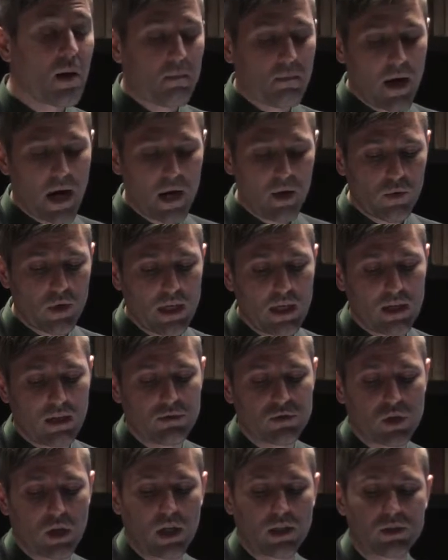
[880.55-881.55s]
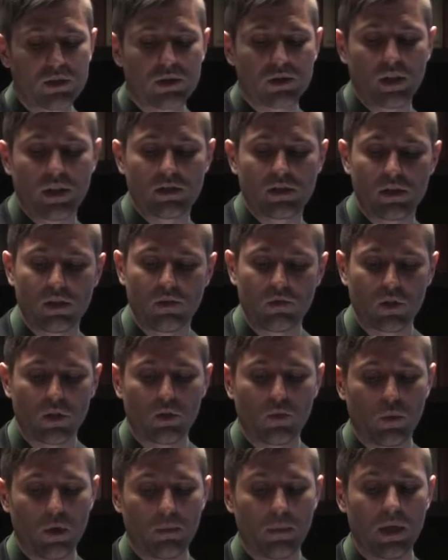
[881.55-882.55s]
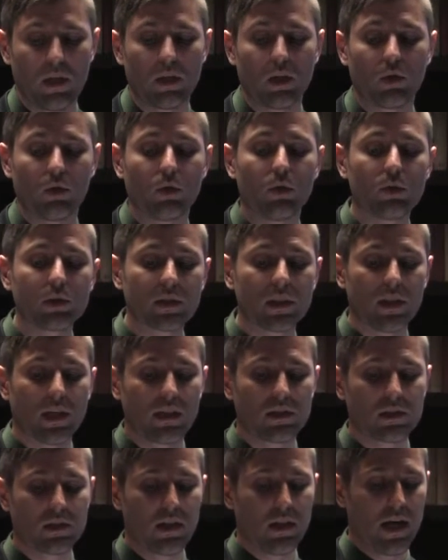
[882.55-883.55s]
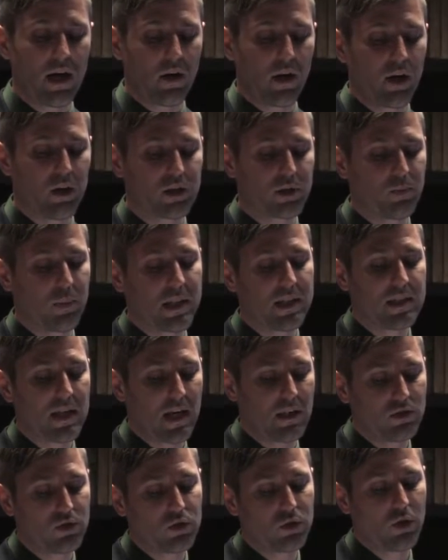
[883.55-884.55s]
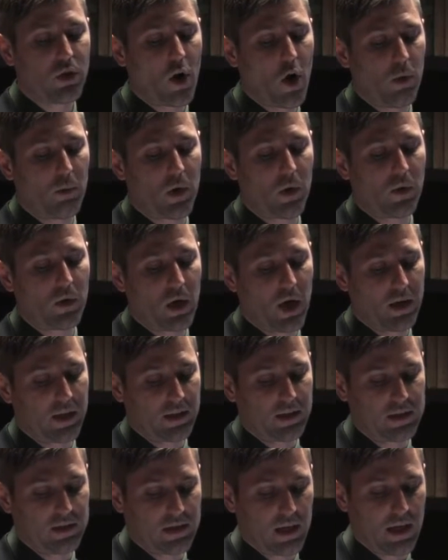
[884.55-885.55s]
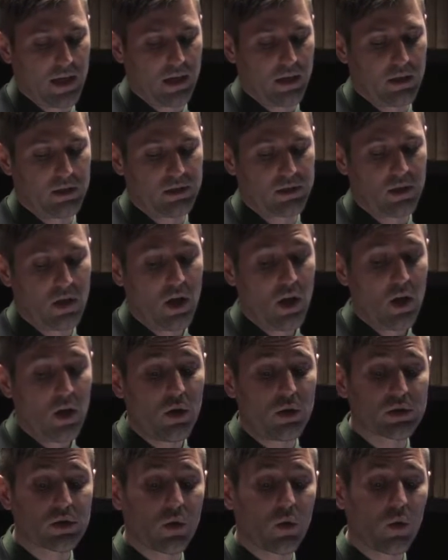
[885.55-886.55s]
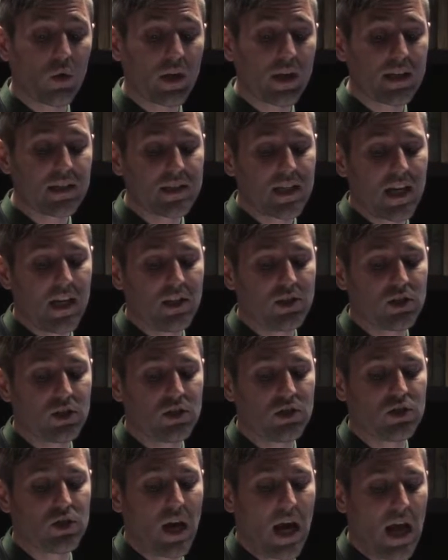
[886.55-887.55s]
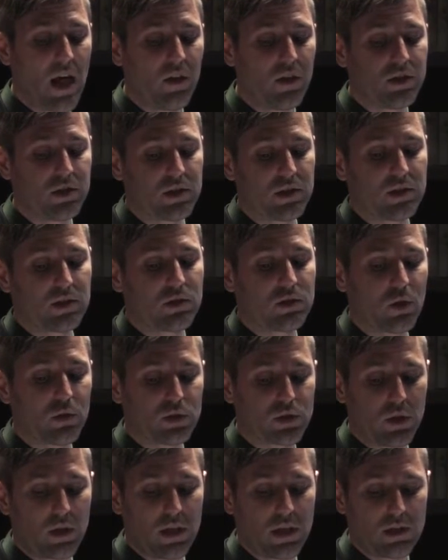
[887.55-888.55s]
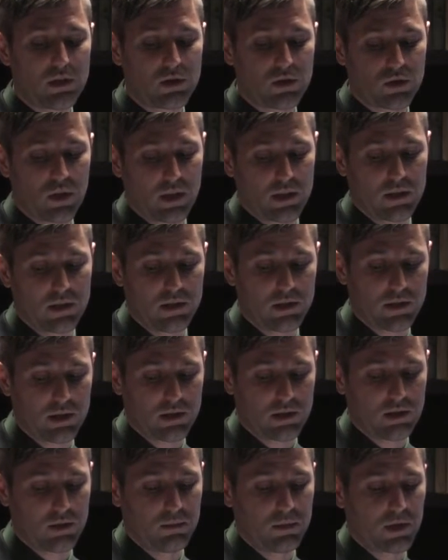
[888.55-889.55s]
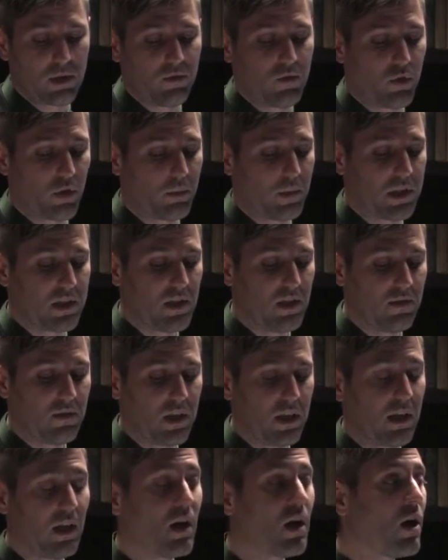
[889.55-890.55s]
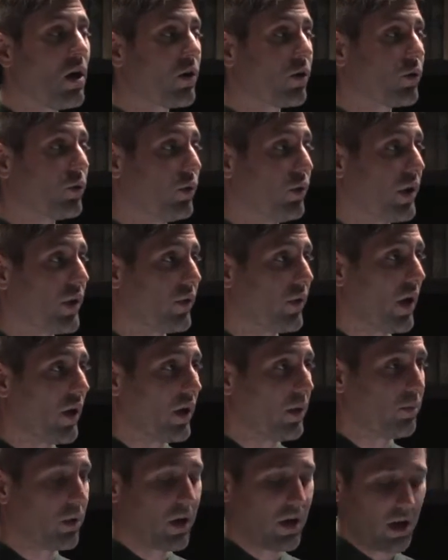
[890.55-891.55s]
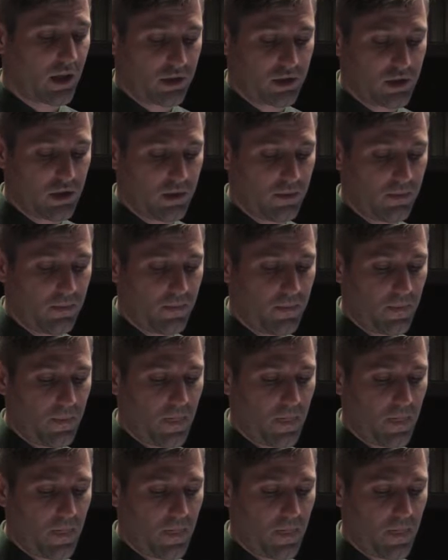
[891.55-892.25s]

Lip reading: My reading of Chaucer's Legend of Good Women elucidates the narrator's potential homoerotic desires, whose orientation challenges socially constructed systems of normativity through literary production.